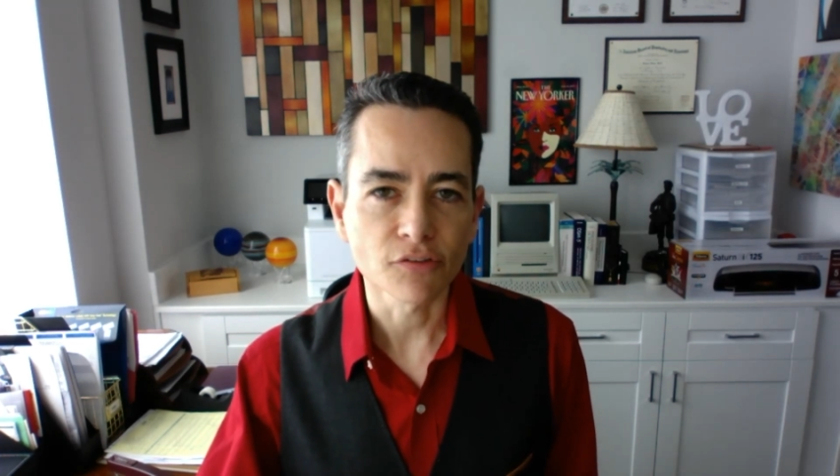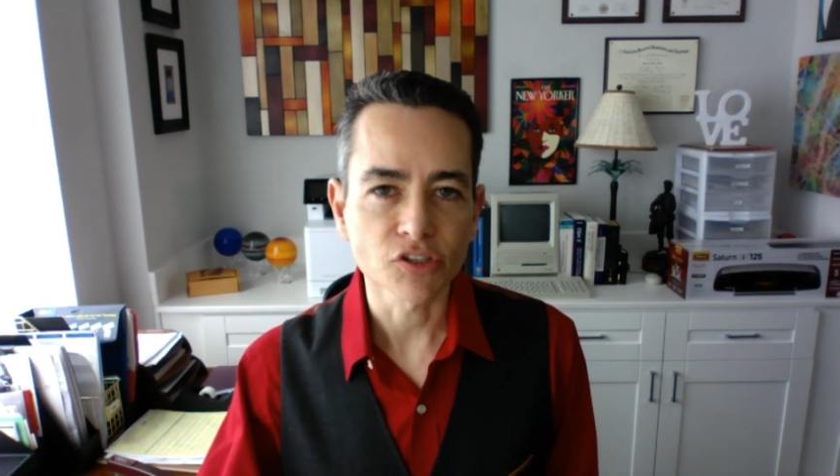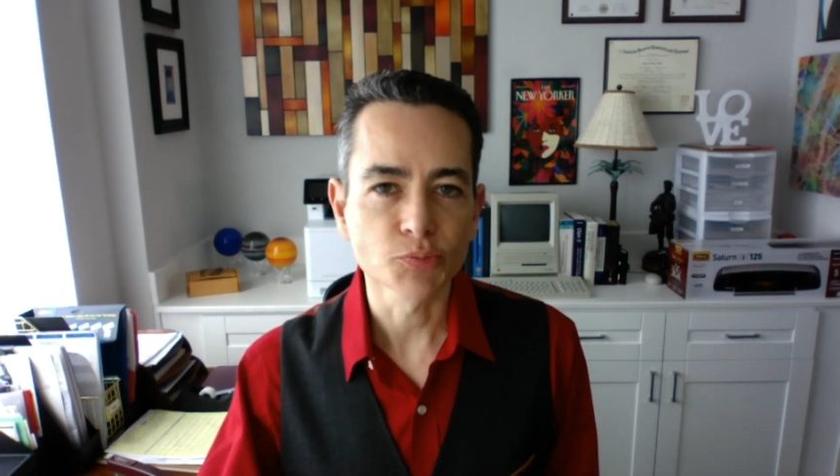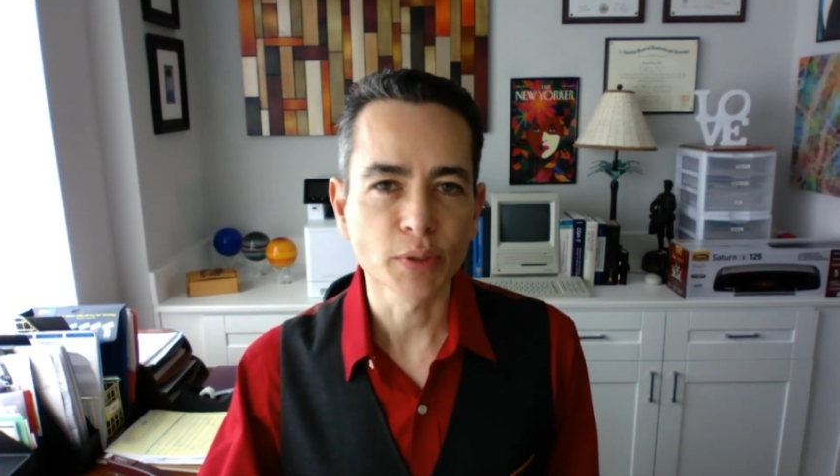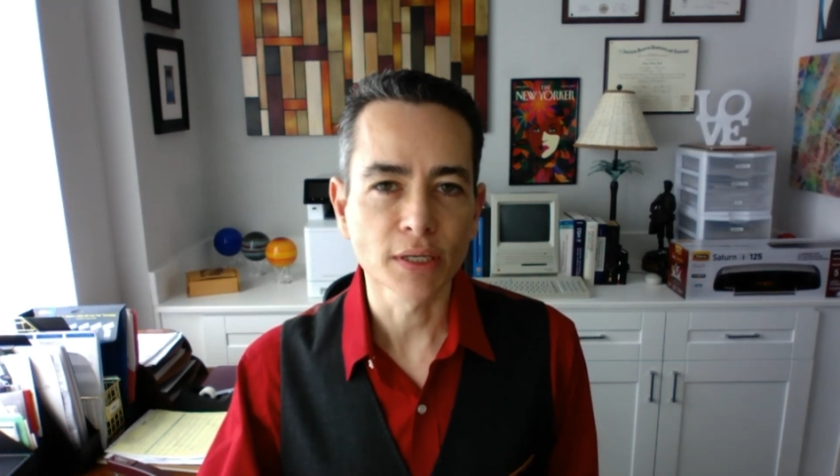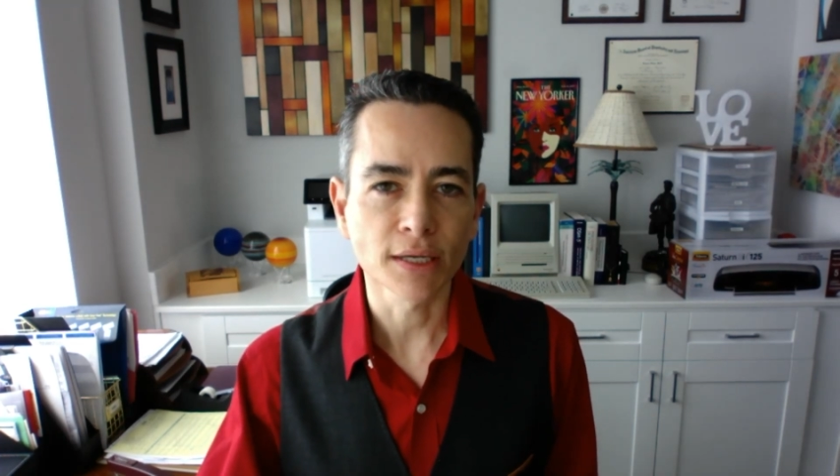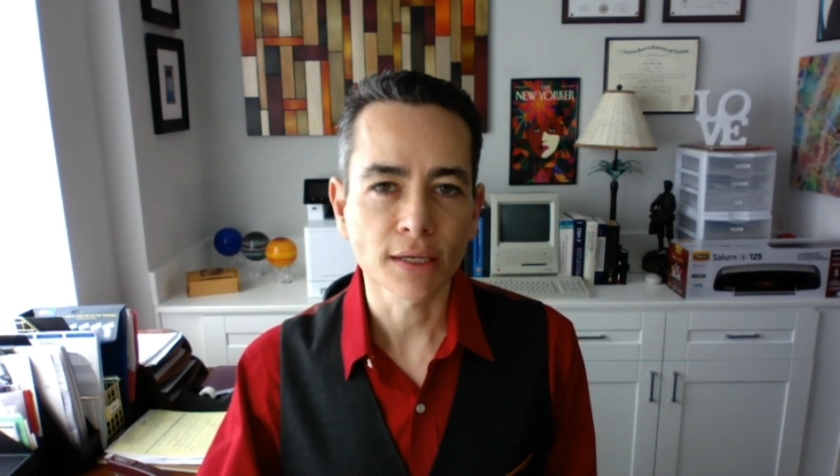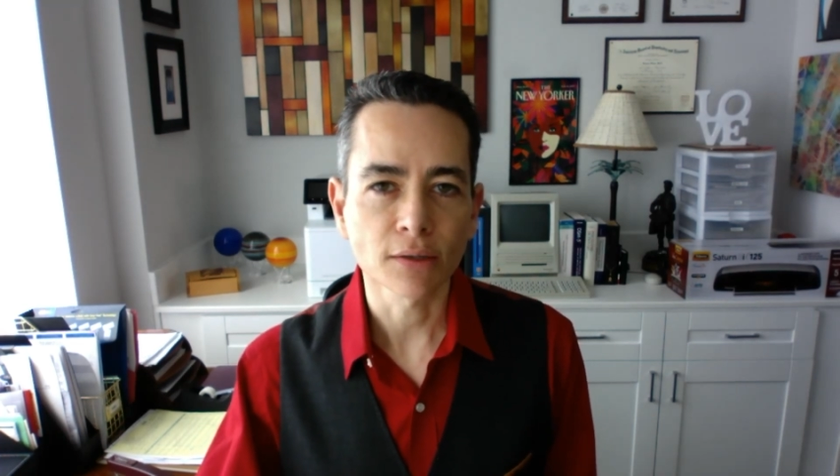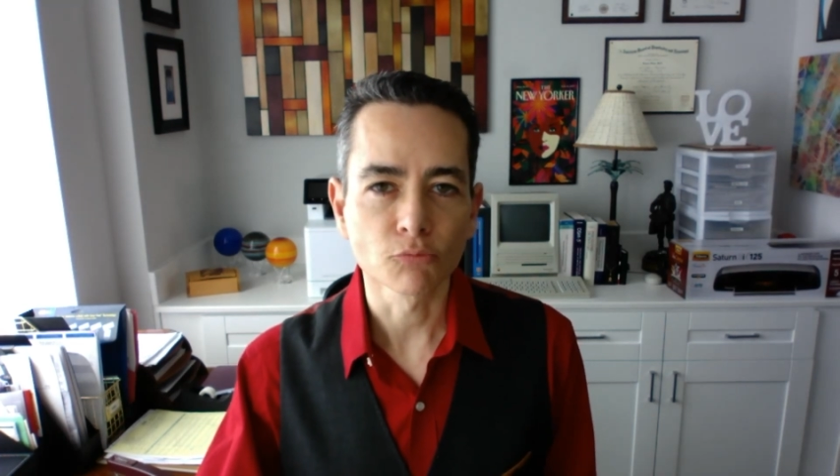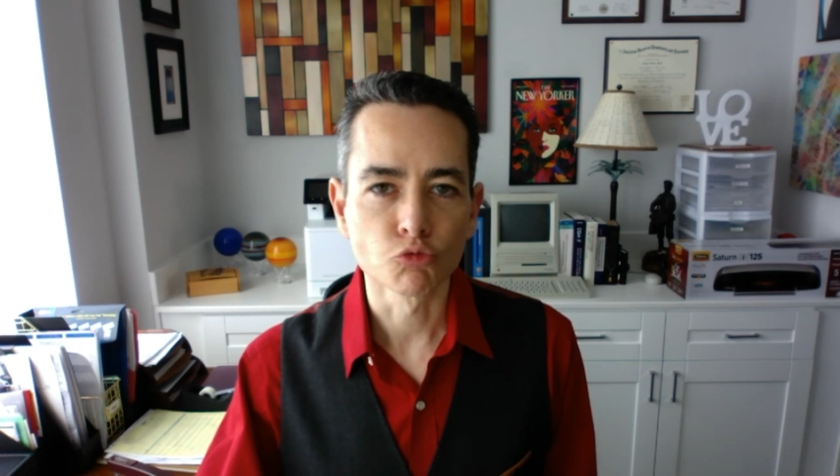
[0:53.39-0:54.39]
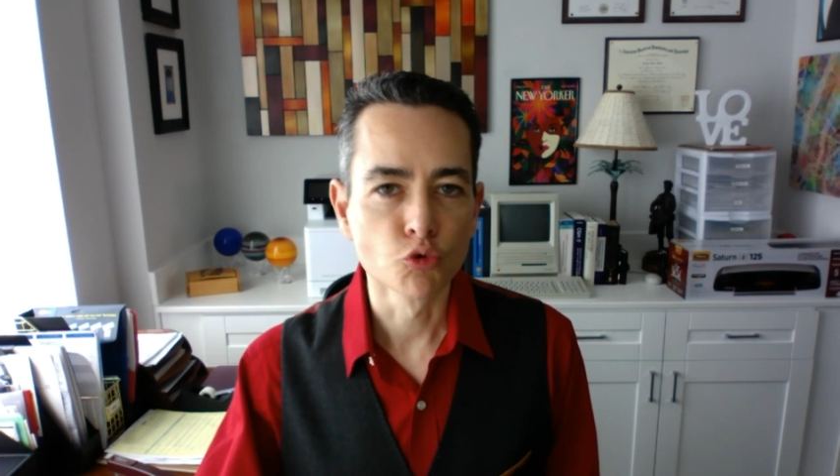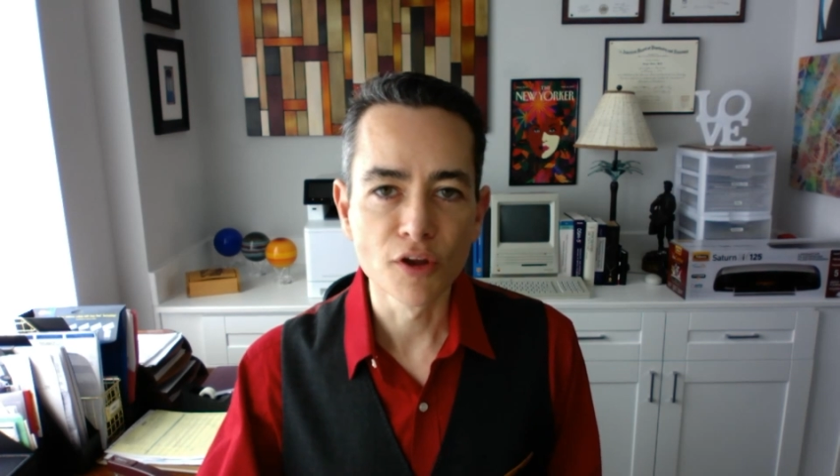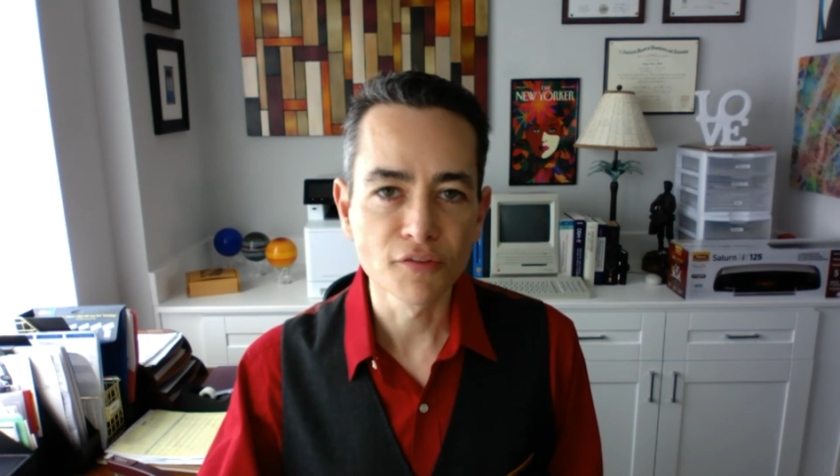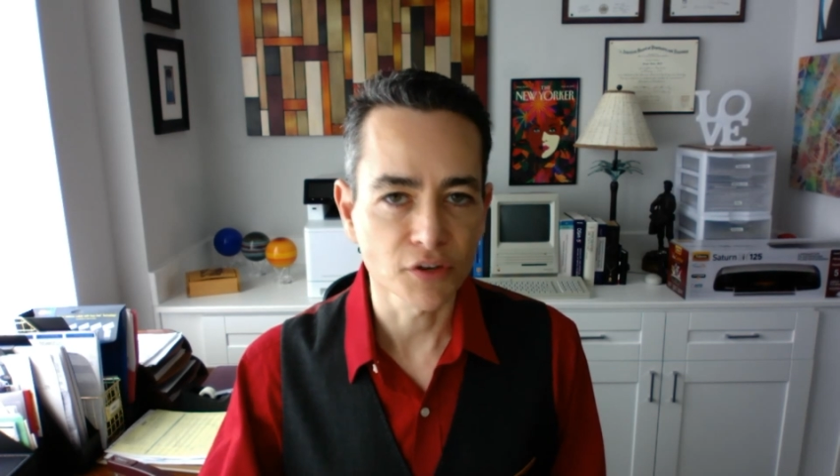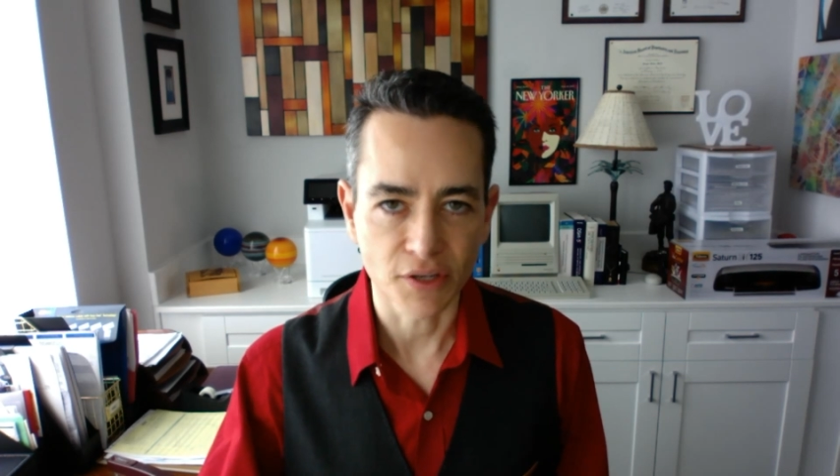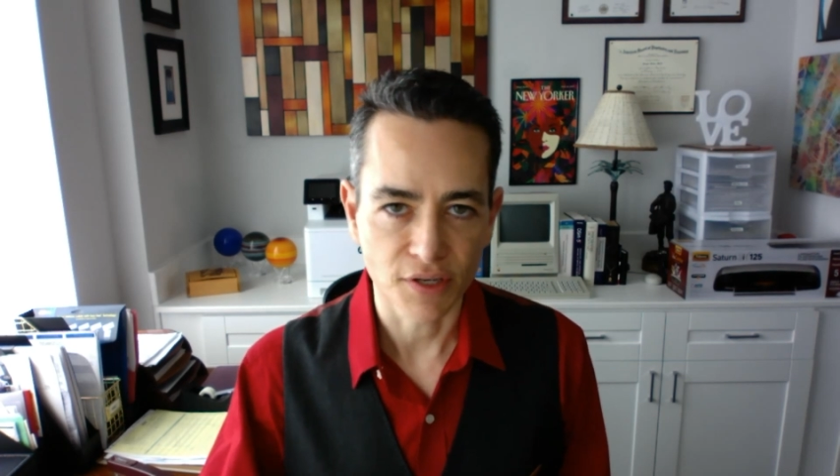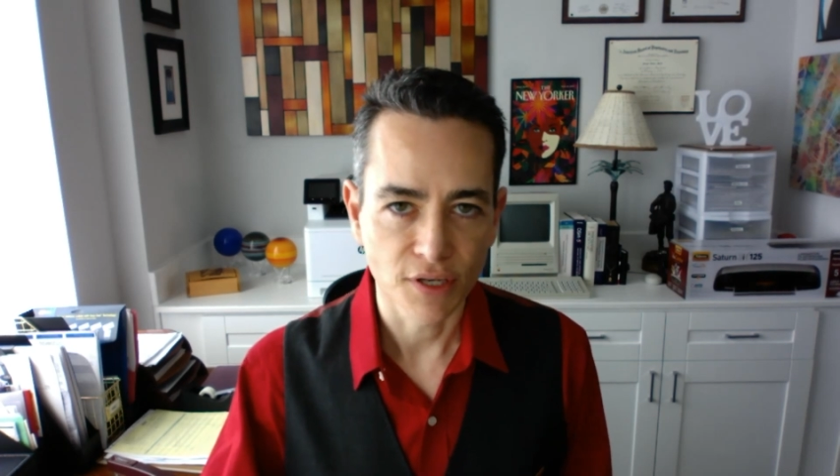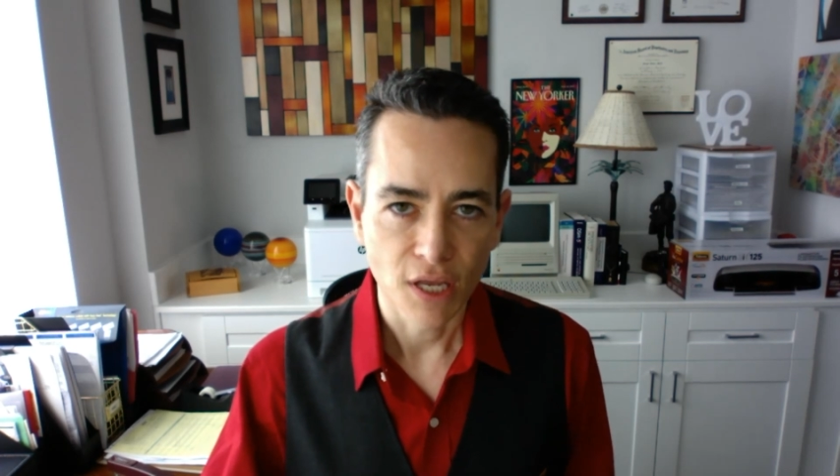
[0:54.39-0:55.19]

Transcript: is being riveted